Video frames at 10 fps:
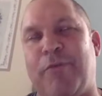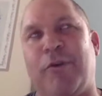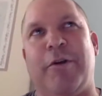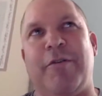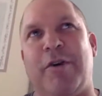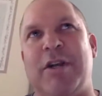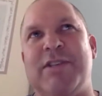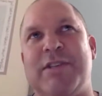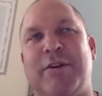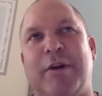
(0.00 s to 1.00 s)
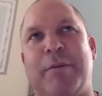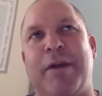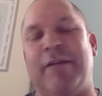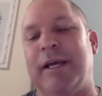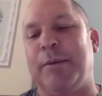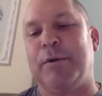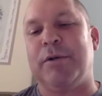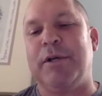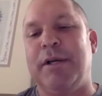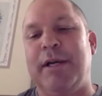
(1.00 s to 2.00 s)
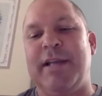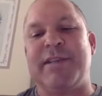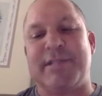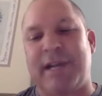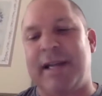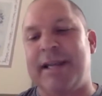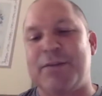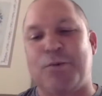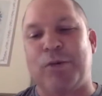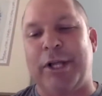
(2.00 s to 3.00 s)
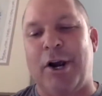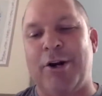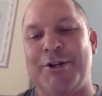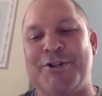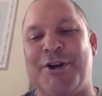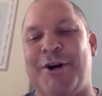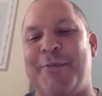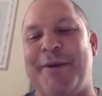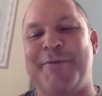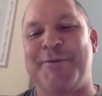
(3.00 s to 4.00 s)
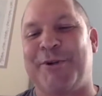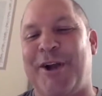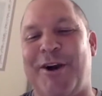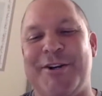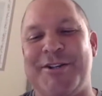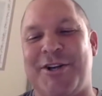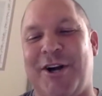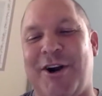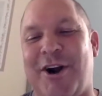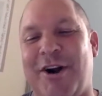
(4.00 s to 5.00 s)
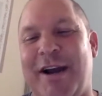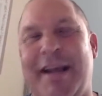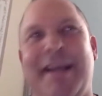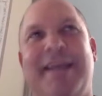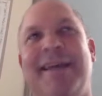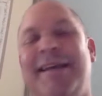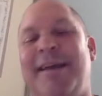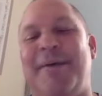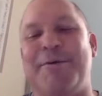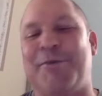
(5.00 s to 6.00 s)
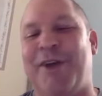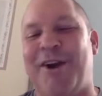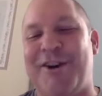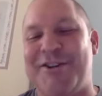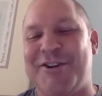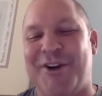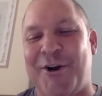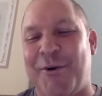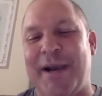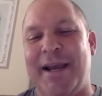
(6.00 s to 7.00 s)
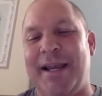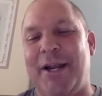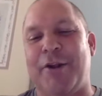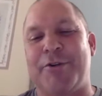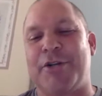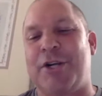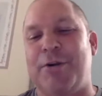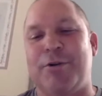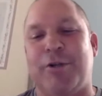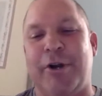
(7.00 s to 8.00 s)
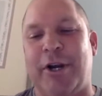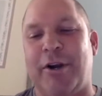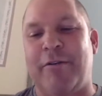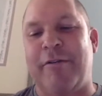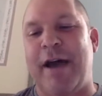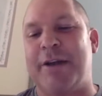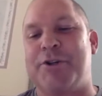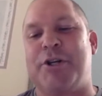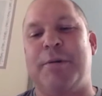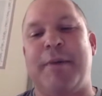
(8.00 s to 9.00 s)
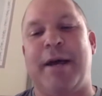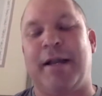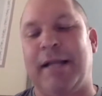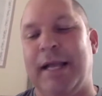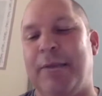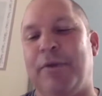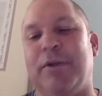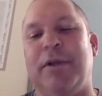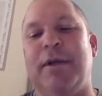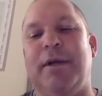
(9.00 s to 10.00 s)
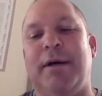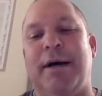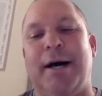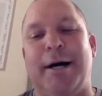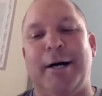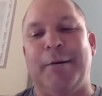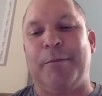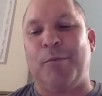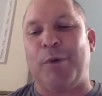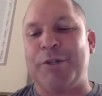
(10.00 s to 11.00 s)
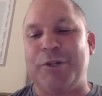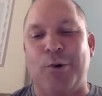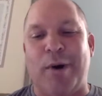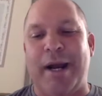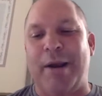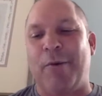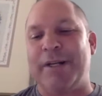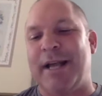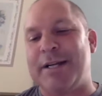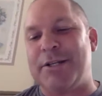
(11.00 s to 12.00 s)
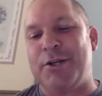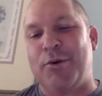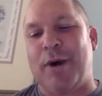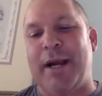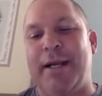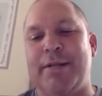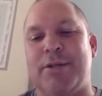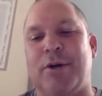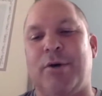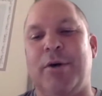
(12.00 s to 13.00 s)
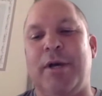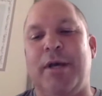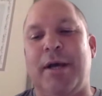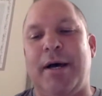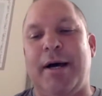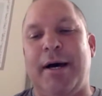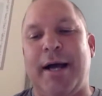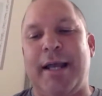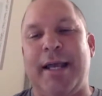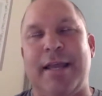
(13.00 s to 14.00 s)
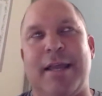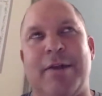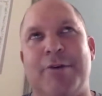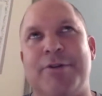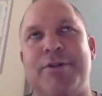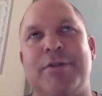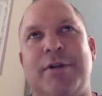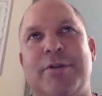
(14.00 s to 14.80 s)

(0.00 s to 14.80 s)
of your portfolio, if you're considering private label, it's exciting. It's really hard to start, but it was really hard to start RA. It was really hard to start OA. There's a huge learning curve of how to ship, how to label, what to do right, what not to do right. So I get that there's